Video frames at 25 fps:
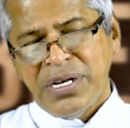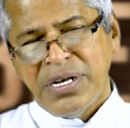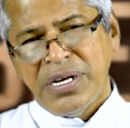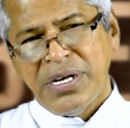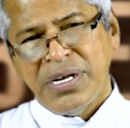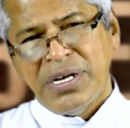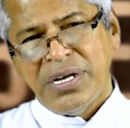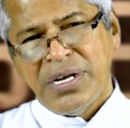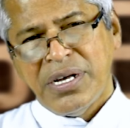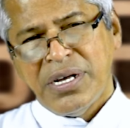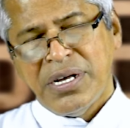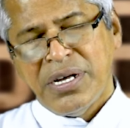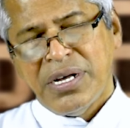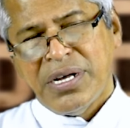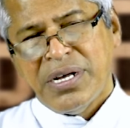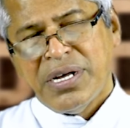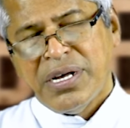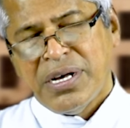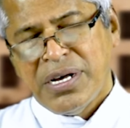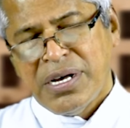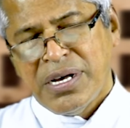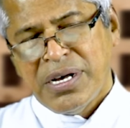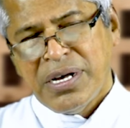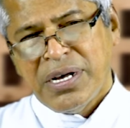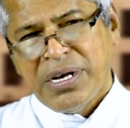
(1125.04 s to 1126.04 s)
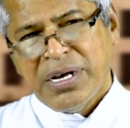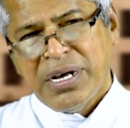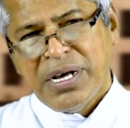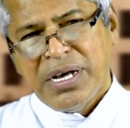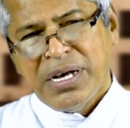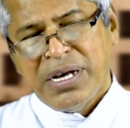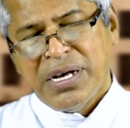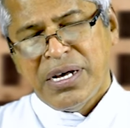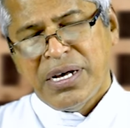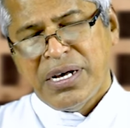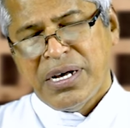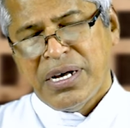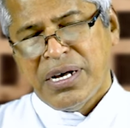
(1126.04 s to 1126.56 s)

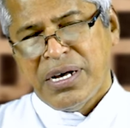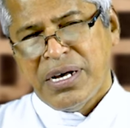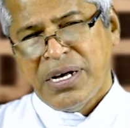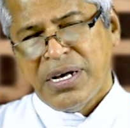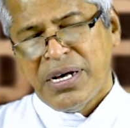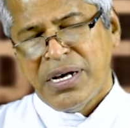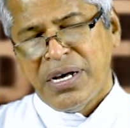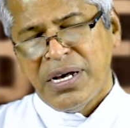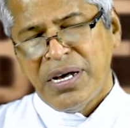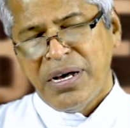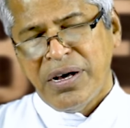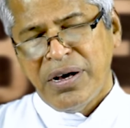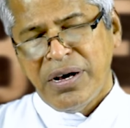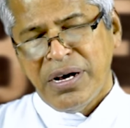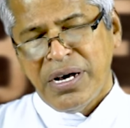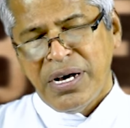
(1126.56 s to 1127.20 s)
Nobody speaks.